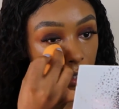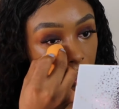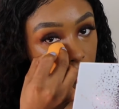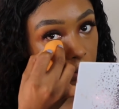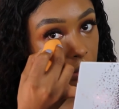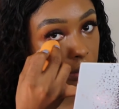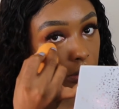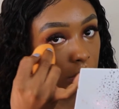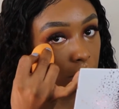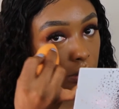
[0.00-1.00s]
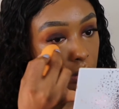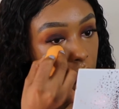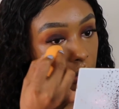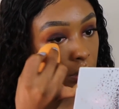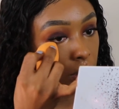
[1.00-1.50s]
coverage as
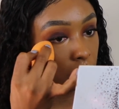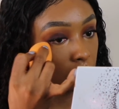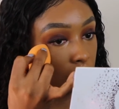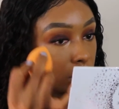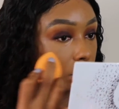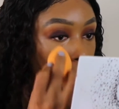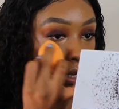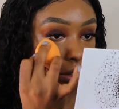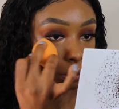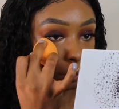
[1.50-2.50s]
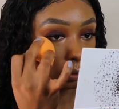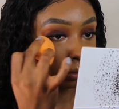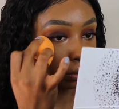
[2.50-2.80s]
possible.